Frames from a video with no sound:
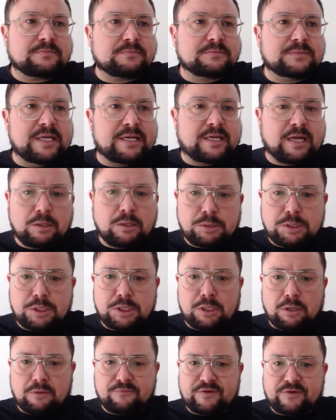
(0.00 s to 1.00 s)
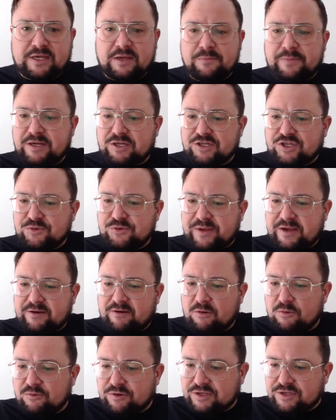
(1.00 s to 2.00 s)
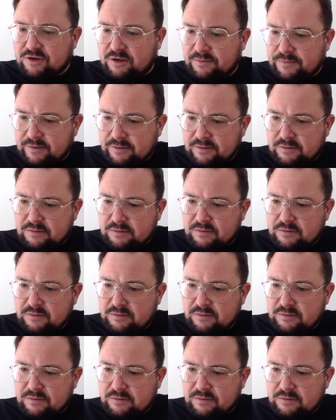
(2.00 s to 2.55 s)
There you go. Can't fucking be a superhero all the time.